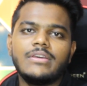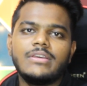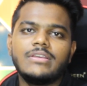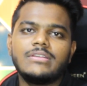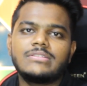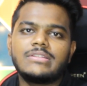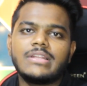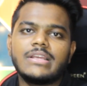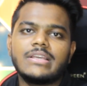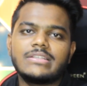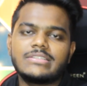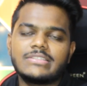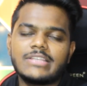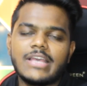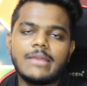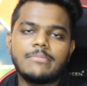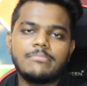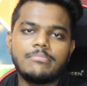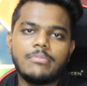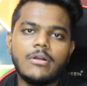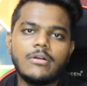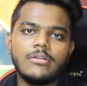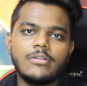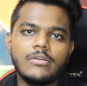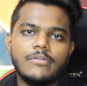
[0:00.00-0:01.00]
is like a
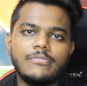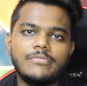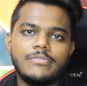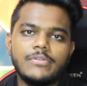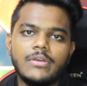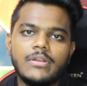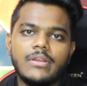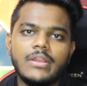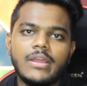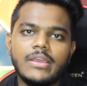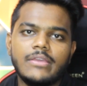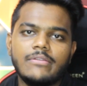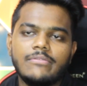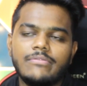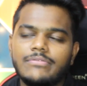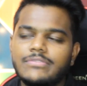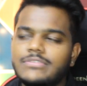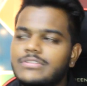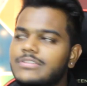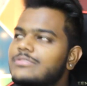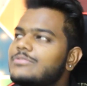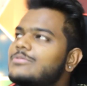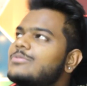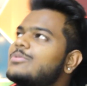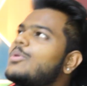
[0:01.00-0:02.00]
sad part of your life,
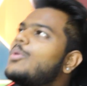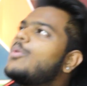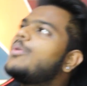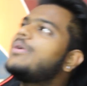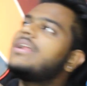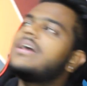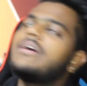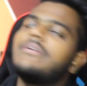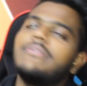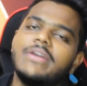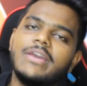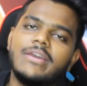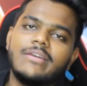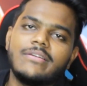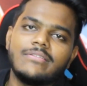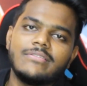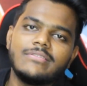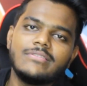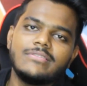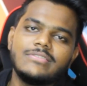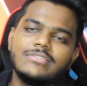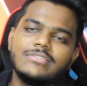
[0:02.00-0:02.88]
just throw it away.